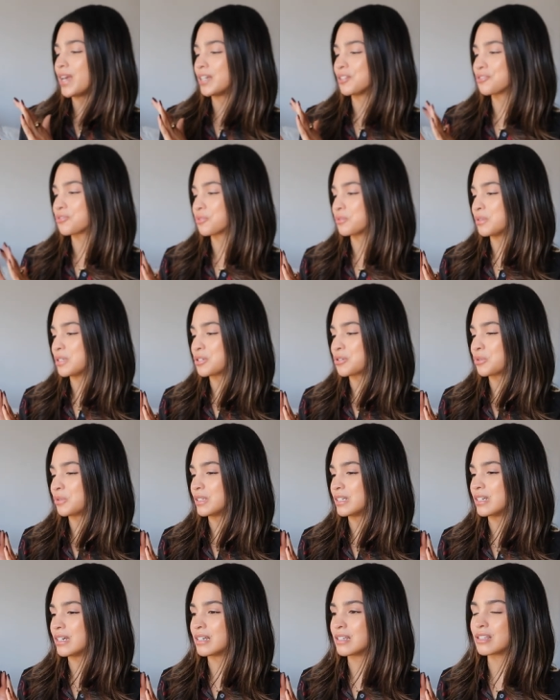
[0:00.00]
it truly,
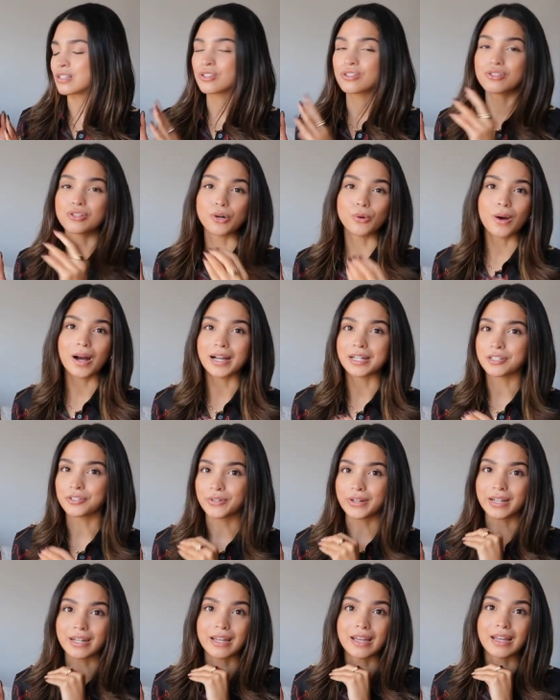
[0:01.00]
truly is so
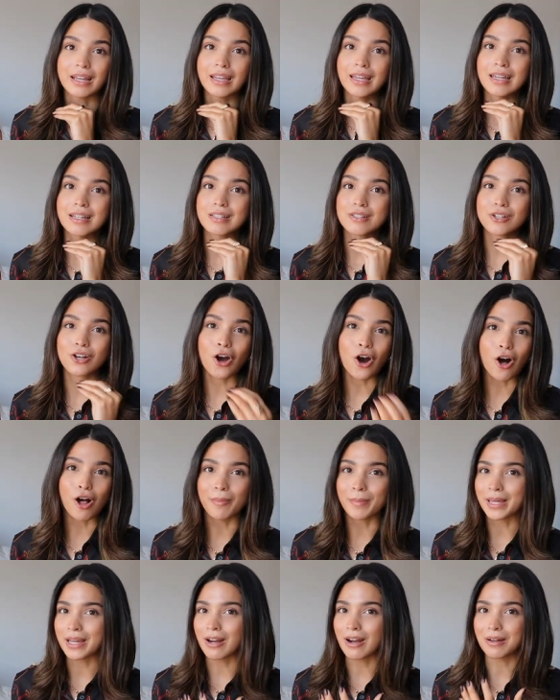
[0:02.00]
hydrating, is
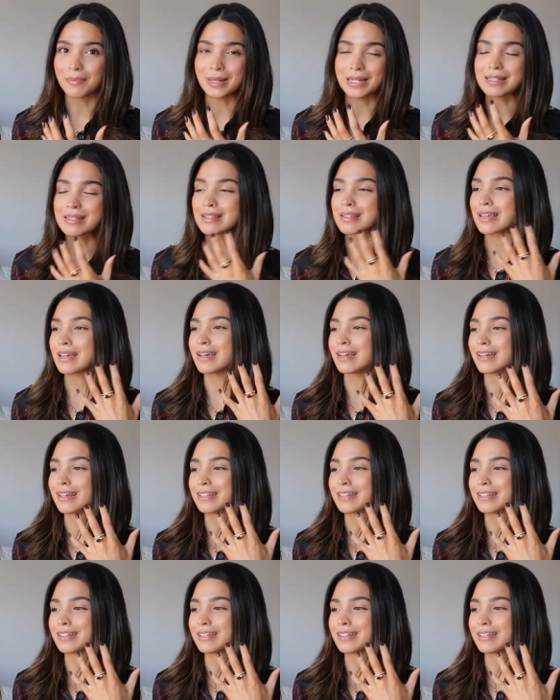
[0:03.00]
calming on my skin.